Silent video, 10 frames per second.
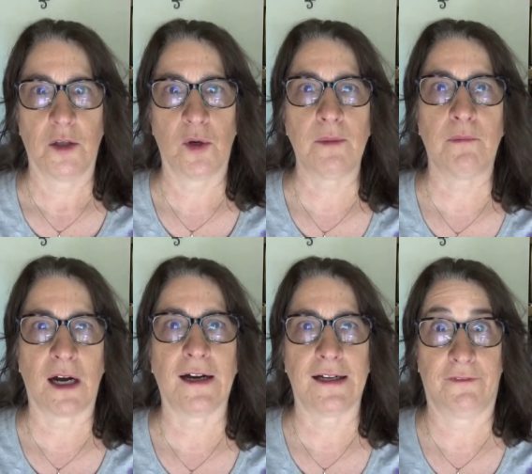you want to
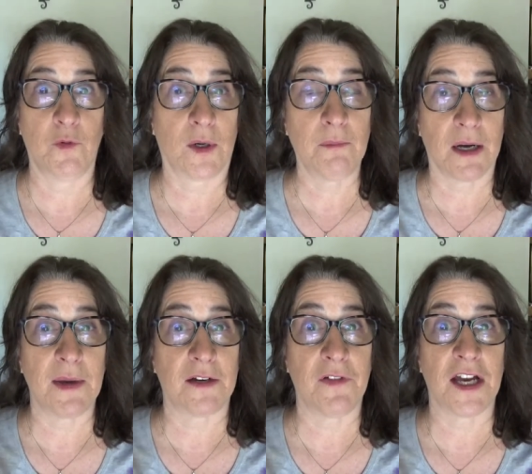buy, if you want to buy a
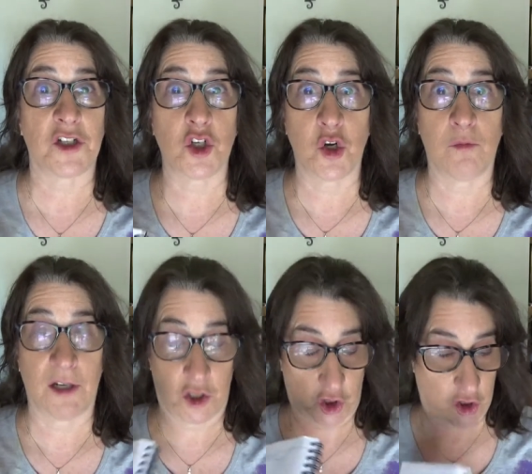manufactured home,
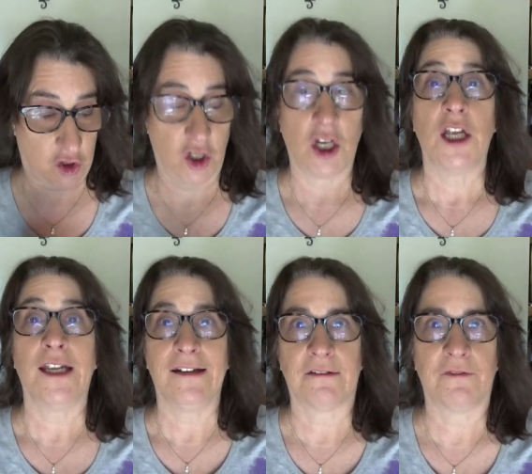make sure
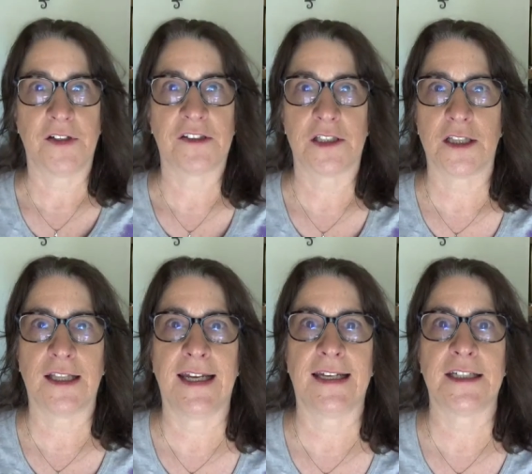it's affixed to the
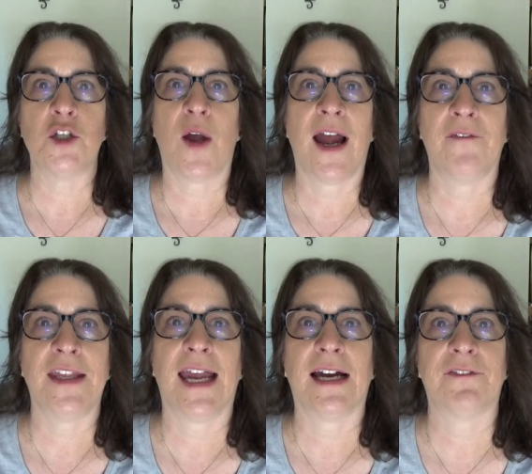land and you have
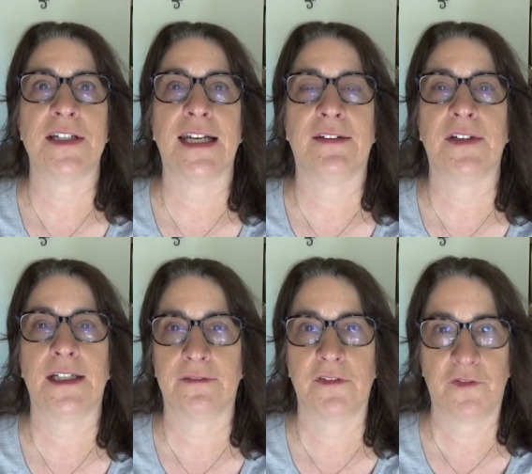the affidavit
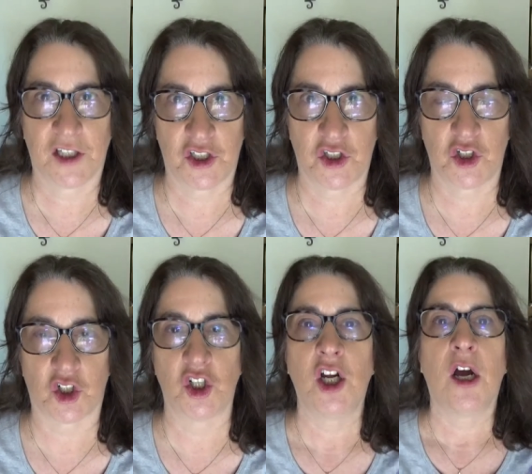of
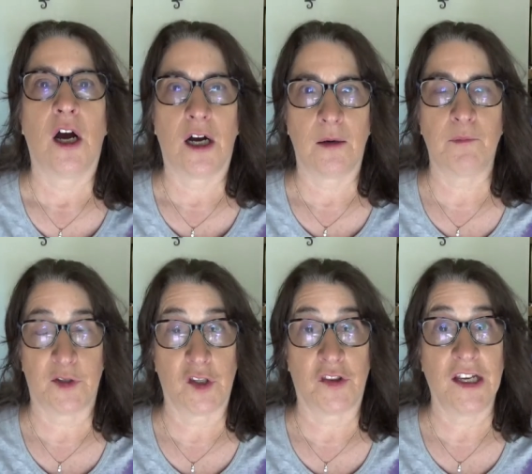affixture. Um,
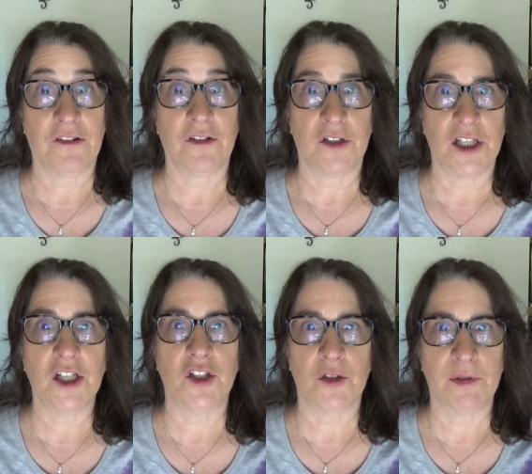but the things you
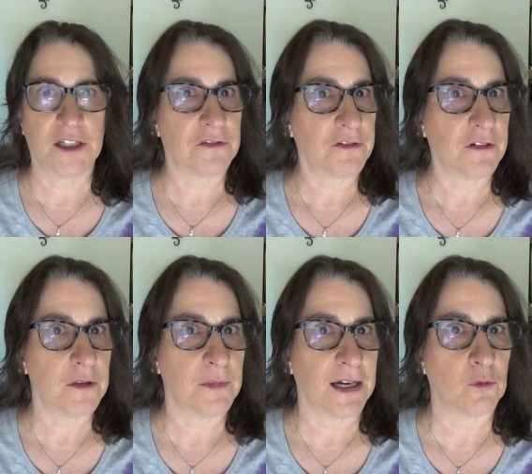need to be concerned
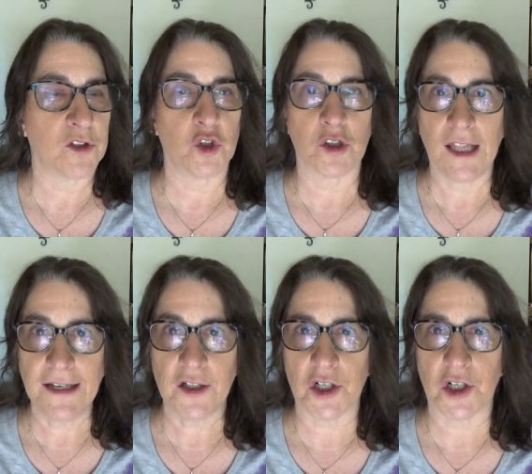about with your
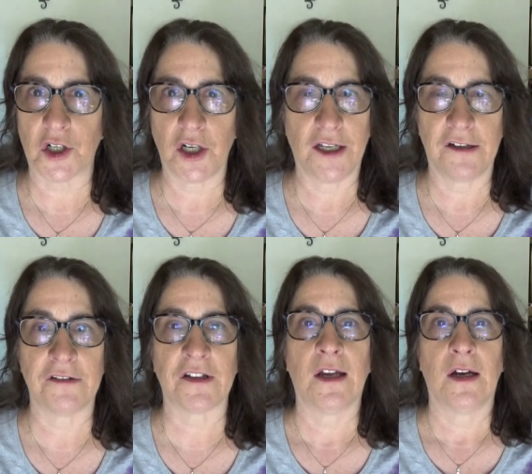lender
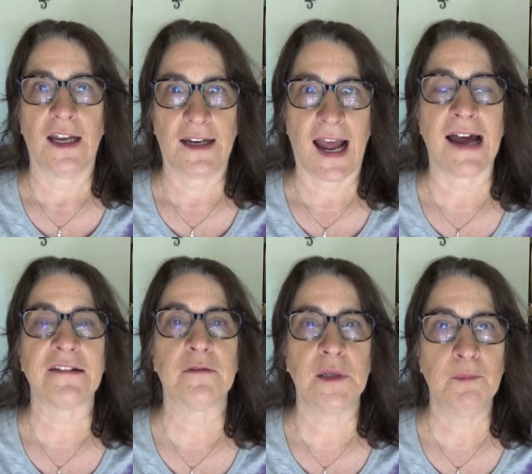is it
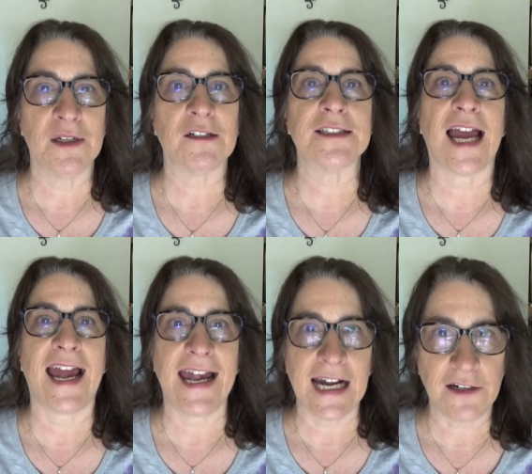has to be built
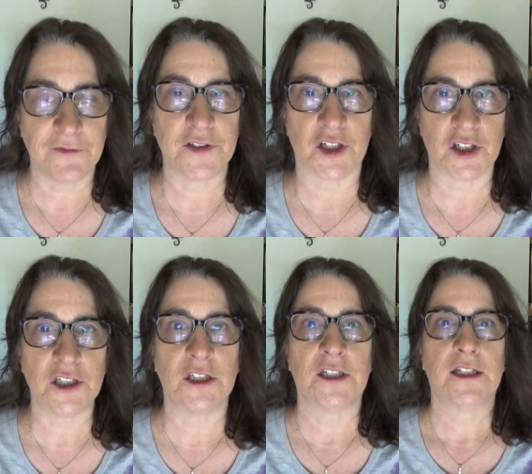
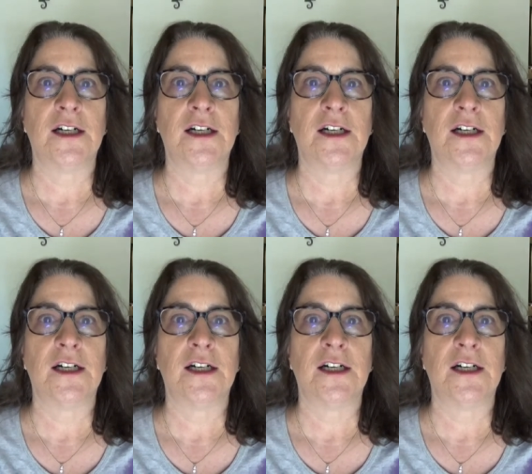after